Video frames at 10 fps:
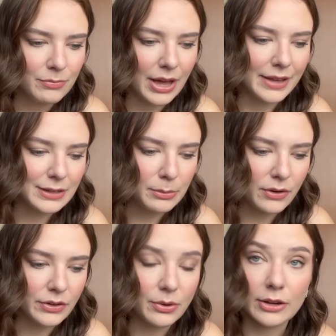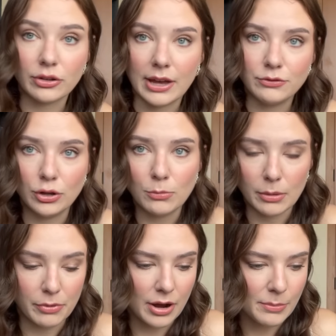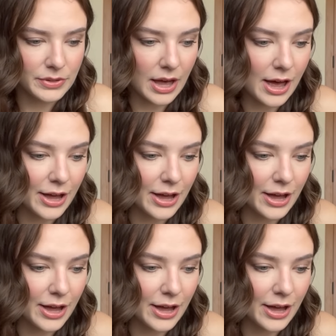I skipped over it, so actually I have two more prompts.